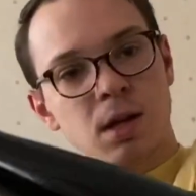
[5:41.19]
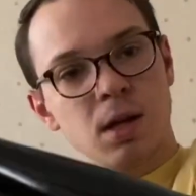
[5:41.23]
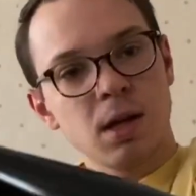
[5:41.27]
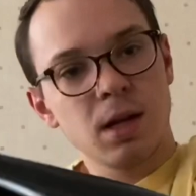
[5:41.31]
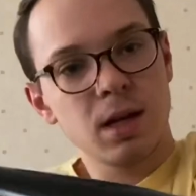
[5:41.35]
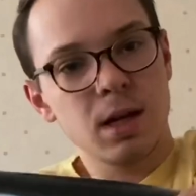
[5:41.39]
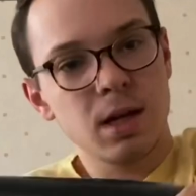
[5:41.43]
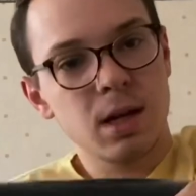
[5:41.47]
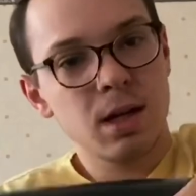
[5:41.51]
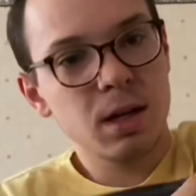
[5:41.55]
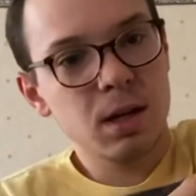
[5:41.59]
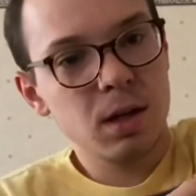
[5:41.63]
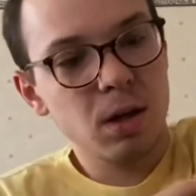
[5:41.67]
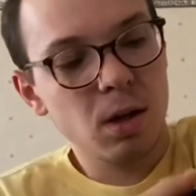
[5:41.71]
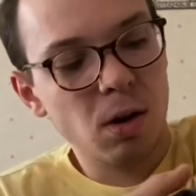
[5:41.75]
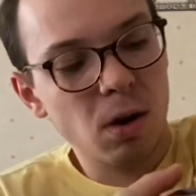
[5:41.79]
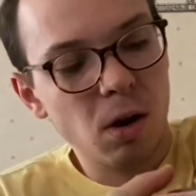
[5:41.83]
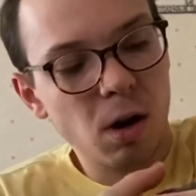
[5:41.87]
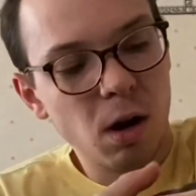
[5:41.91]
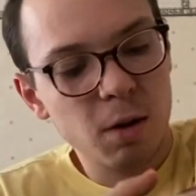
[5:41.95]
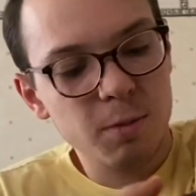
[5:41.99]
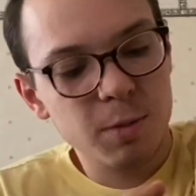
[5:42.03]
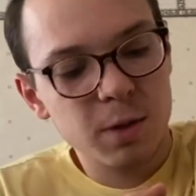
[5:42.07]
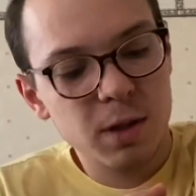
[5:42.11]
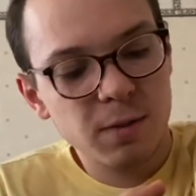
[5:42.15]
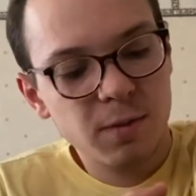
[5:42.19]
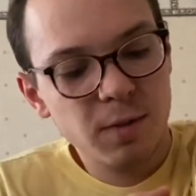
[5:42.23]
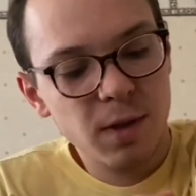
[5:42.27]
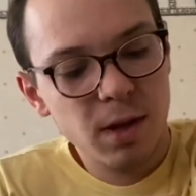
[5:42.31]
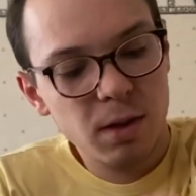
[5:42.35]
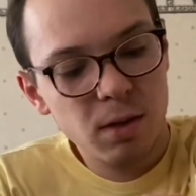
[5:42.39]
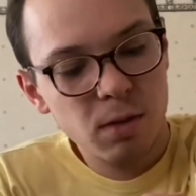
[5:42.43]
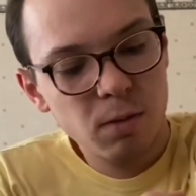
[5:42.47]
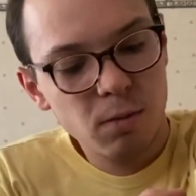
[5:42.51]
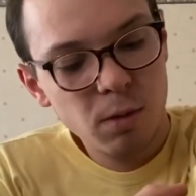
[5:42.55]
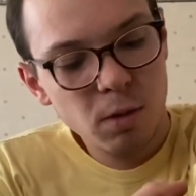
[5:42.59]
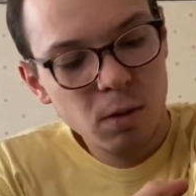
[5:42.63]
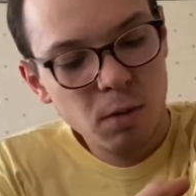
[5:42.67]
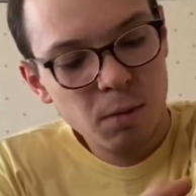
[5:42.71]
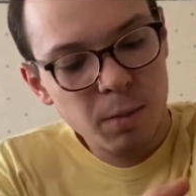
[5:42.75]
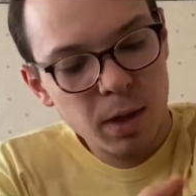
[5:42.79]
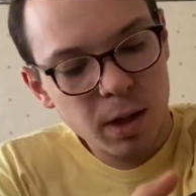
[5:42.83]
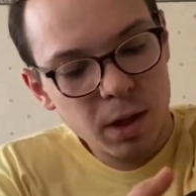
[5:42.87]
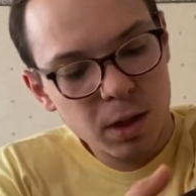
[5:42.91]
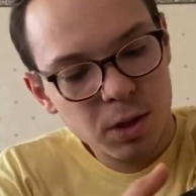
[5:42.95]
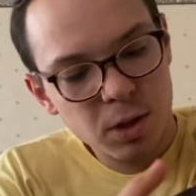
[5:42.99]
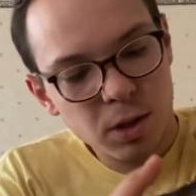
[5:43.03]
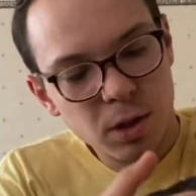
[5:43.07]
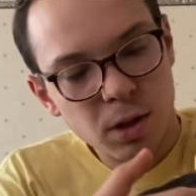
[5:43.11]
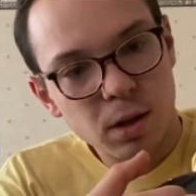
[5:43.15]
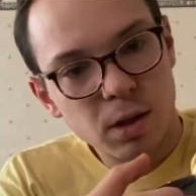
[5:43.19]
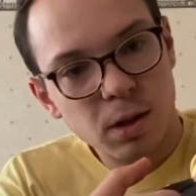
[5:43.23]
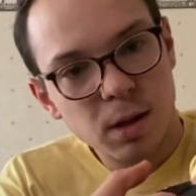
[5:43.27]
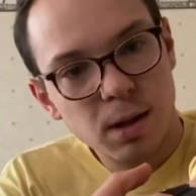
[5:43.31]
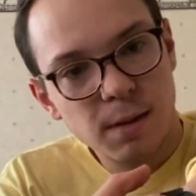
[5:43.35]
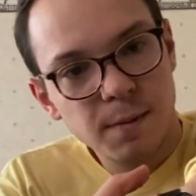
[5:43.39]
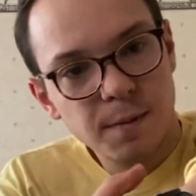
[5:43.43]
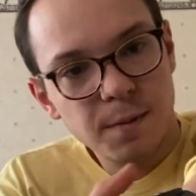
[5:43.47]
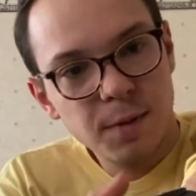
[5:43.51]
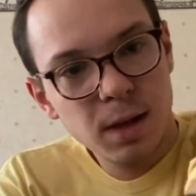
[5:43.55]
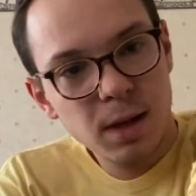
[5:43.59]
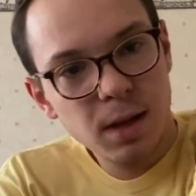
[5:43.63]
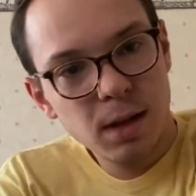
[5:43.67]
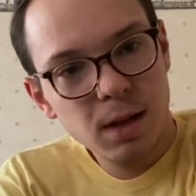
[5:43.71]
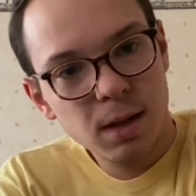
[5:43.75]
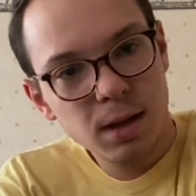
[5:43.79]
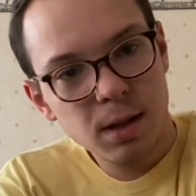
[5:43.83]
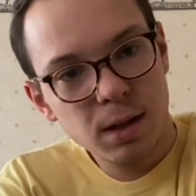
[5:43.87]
And your arm is fed through. Make sure you're comfy,